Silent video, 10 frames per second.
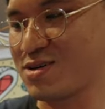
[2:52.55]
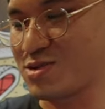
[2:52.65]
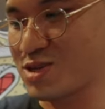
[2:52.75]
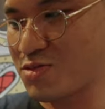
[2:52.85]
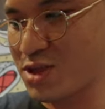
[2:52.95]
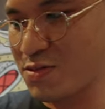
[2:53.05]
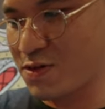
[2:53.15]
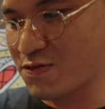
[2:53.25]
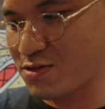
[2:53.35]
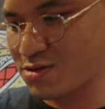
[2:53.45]
Was it really
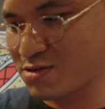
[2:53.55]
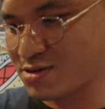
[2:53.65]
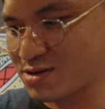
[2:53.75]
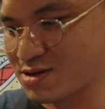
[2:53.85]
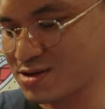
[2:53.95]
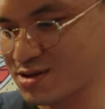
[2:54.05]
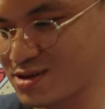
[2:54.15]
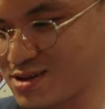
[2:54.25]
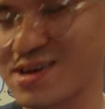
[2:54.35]
painful? No, it's alright.